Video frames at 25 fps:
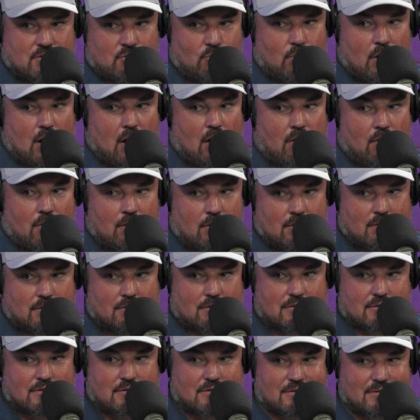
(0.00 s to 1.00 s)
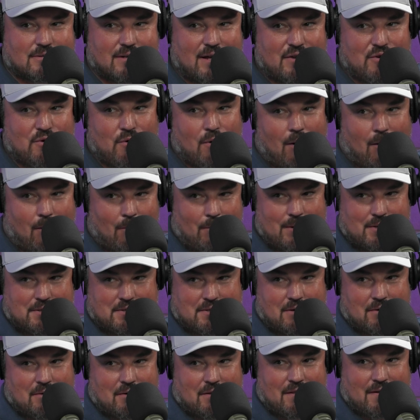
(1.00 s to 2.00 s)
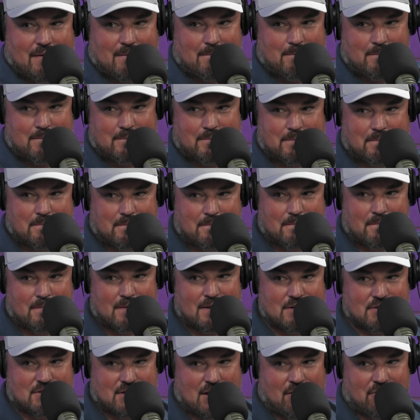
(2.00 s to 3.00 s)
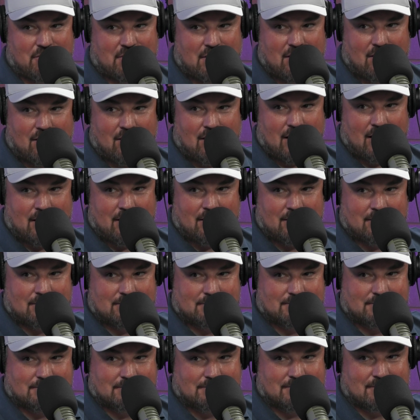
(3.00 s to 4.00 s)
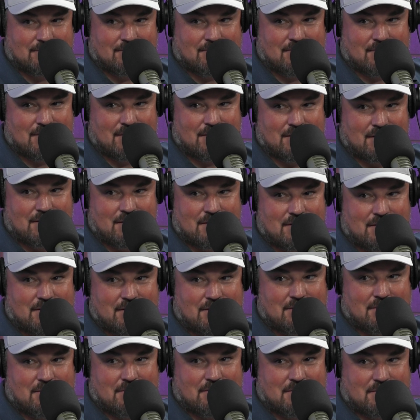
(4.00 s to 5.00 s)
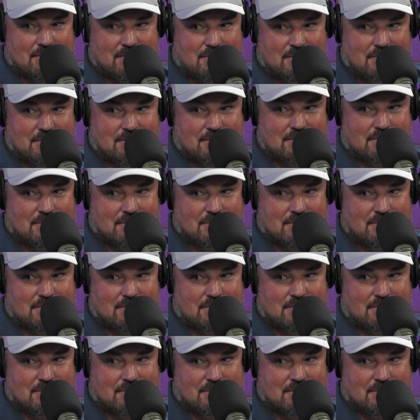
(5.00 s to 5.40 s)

you go, and you always go to them. South Carolina, to see my